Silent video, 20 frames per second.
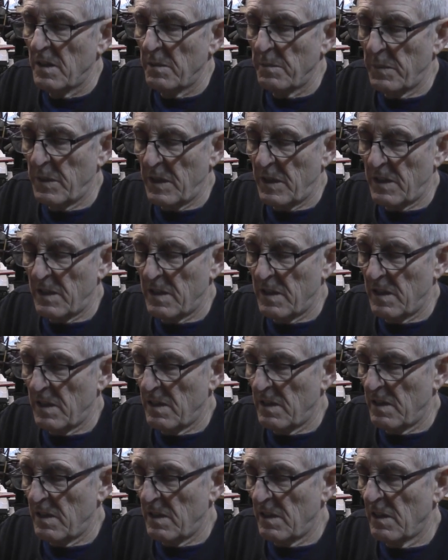But
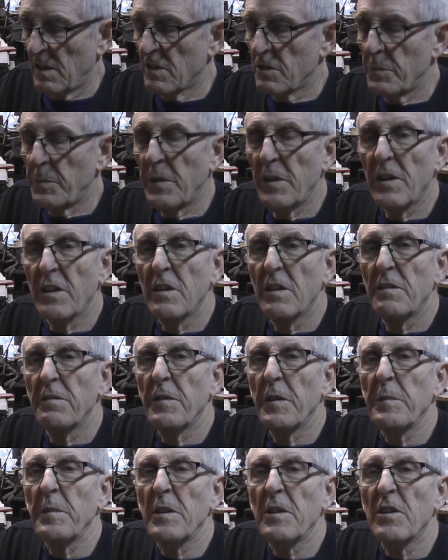it looks pretty good
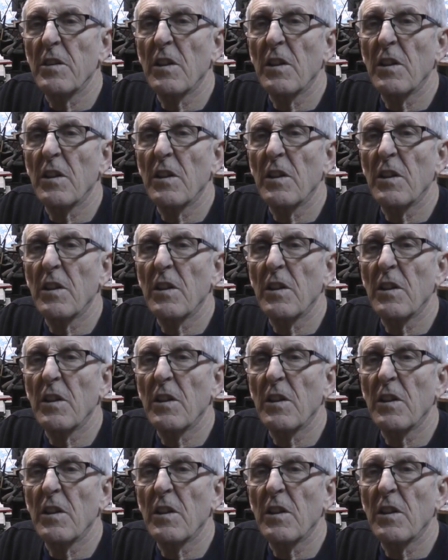from the